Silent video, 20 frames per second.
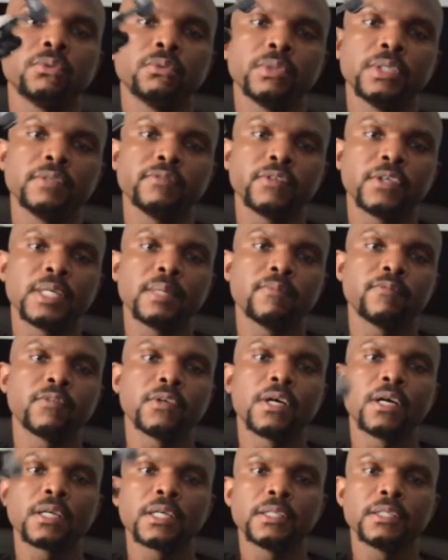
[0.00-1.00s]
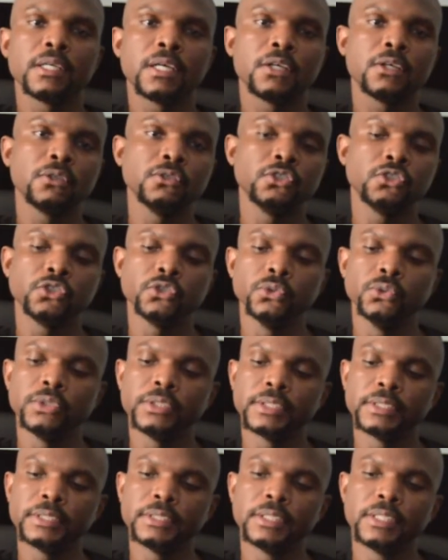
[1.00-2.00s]
Whenever I'm vlogging or out
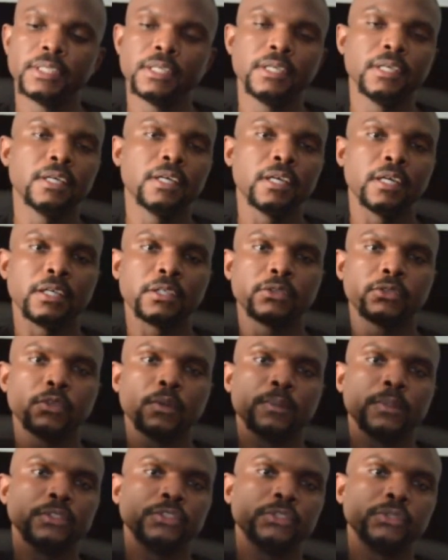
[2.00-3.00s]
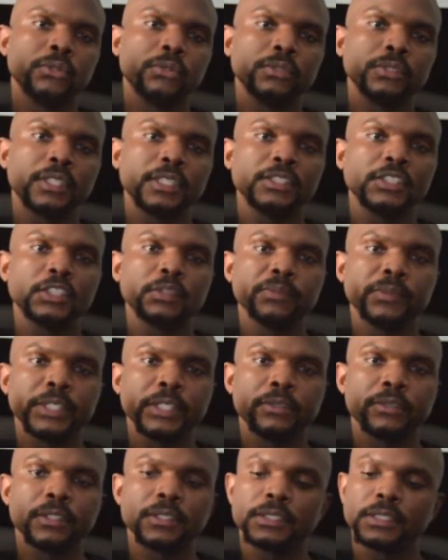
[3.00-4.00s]
shooting, I throw up the drone, get some
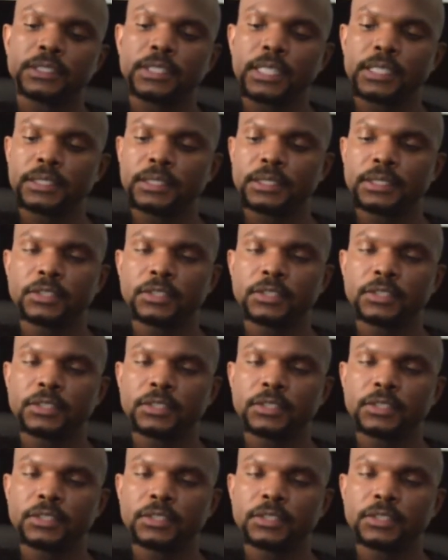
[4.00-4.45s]
aerial shots.